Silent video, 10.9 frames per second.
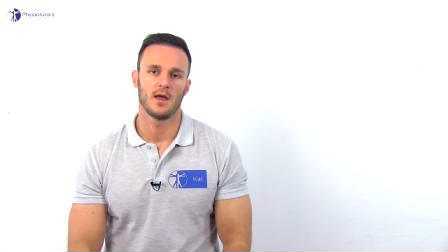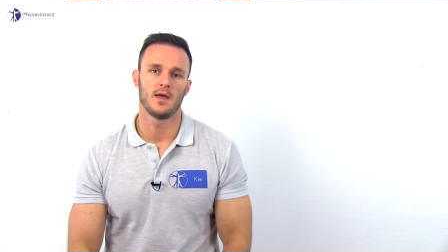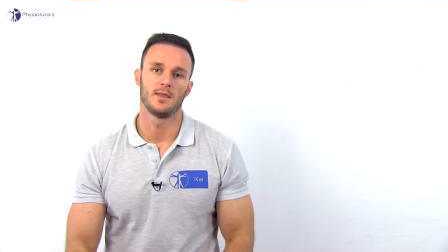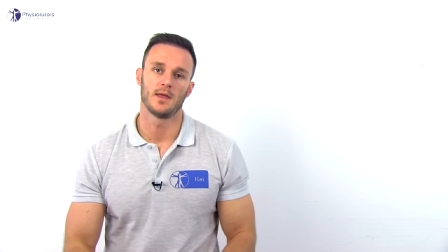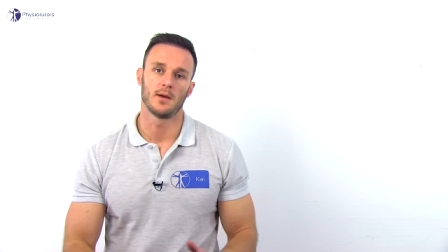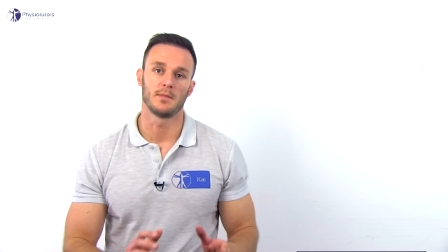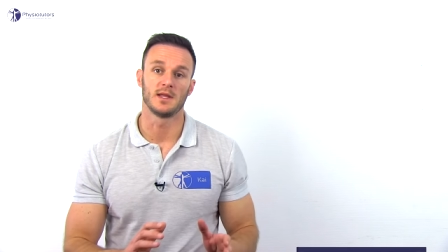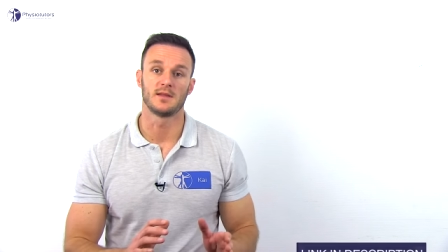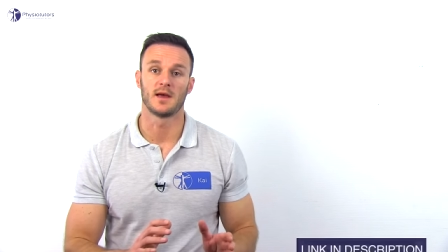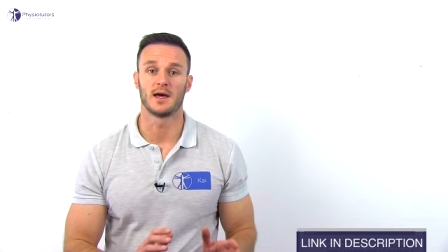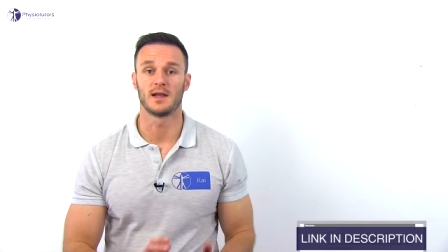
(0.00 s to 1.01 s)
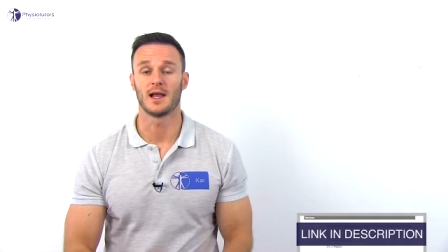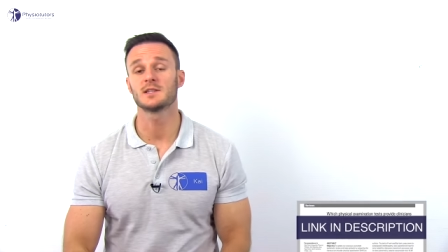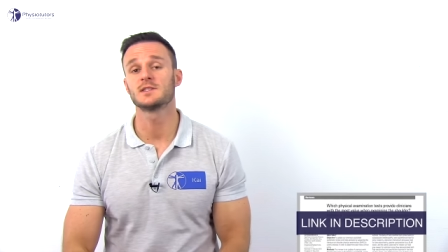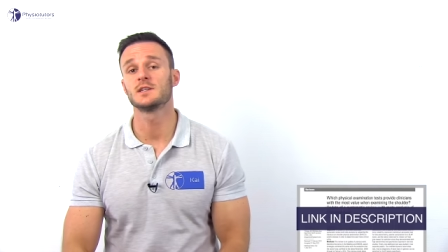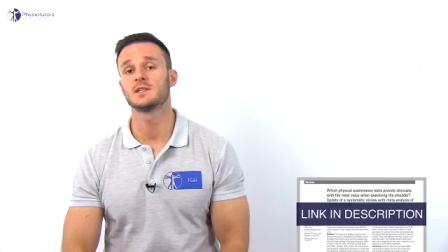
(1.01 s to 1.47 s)
In their
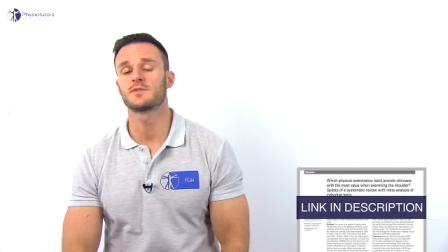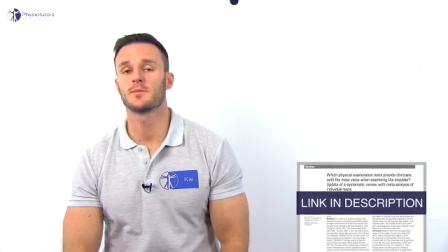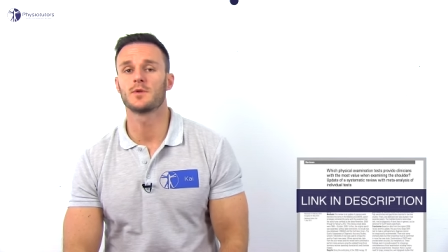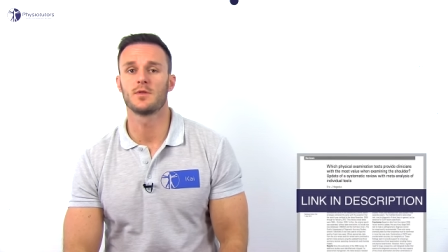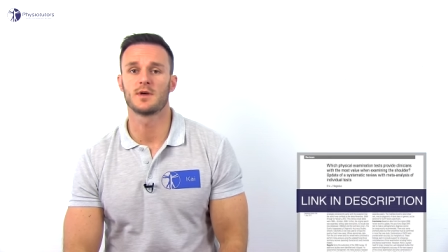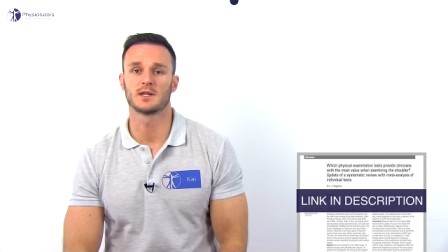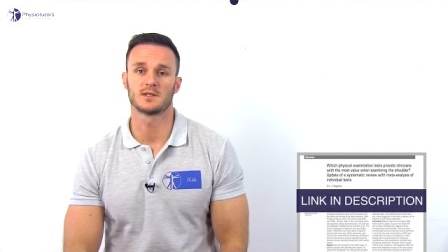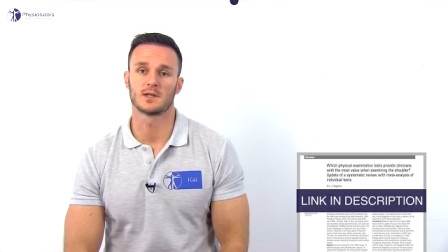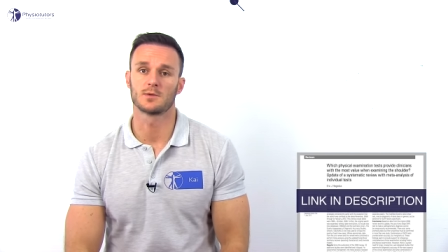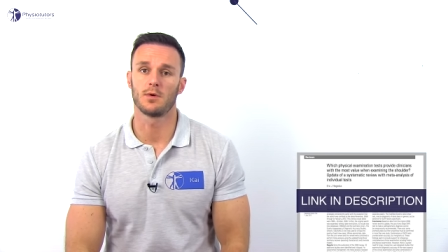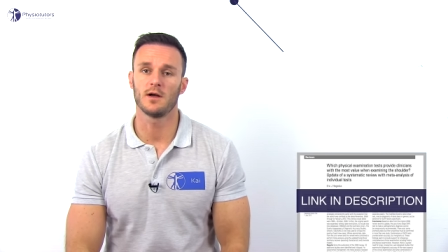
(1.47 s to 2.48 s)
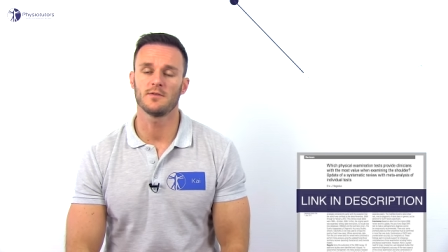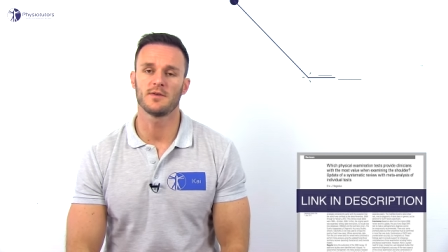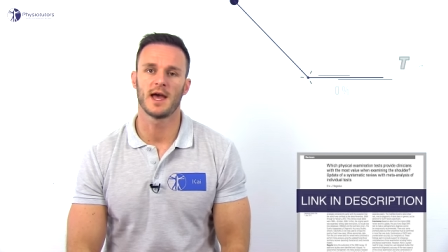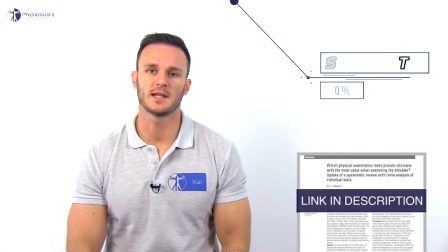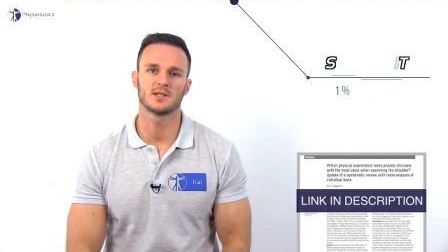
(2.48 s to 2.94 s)
meta-analysis from
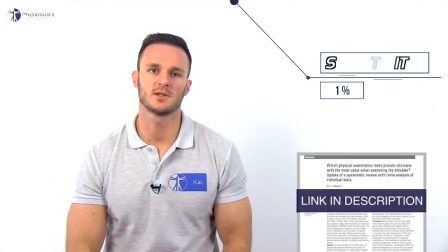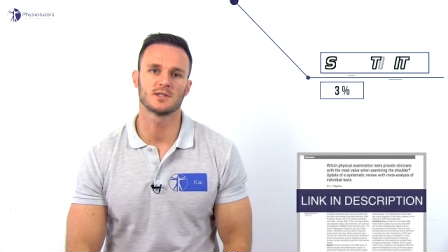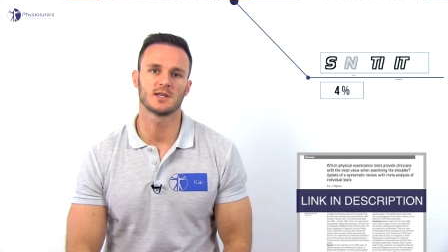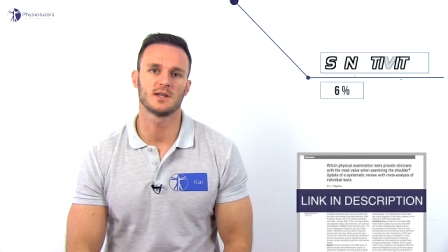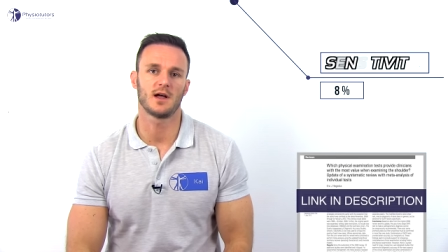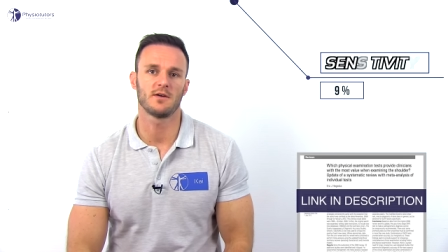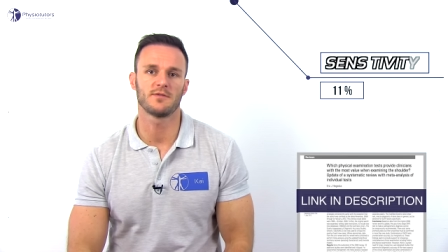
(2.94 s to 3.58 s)
2012, Hegedus et al.